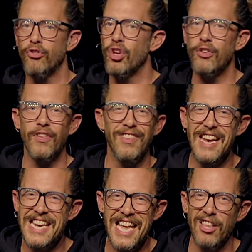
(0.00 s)
Jesus
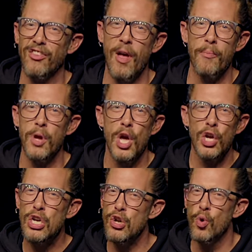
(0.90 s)
didn't get some
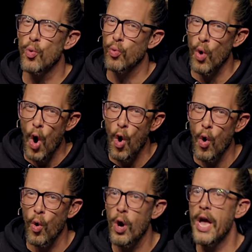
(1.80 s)
new
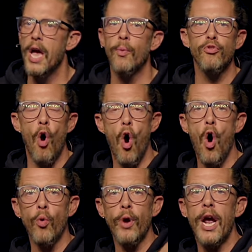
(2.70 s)
role. It was
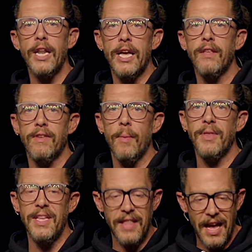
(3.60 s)
already
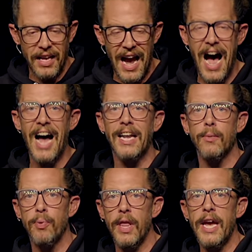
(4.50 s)
something that God
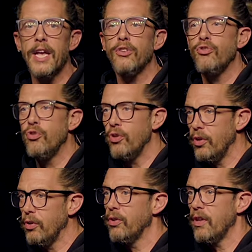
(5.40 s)
had planned.
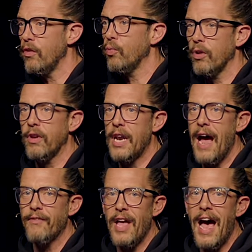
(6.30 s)
This is what's going to
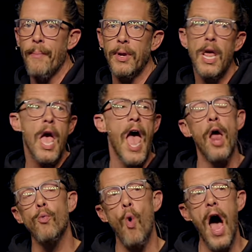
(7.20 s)
have to happen.
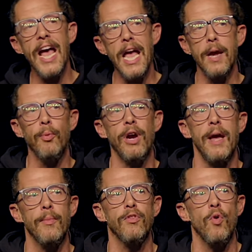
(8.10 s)
And why
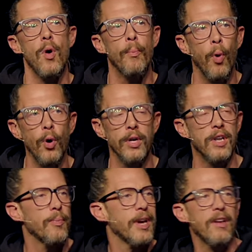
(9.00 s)
Abraham is so important
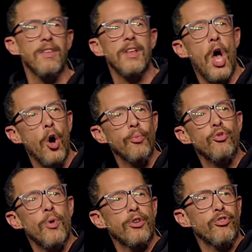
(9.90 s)
is because it
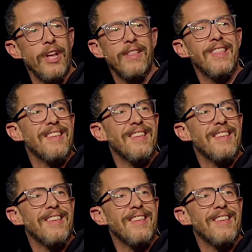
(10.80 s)
helps you understand that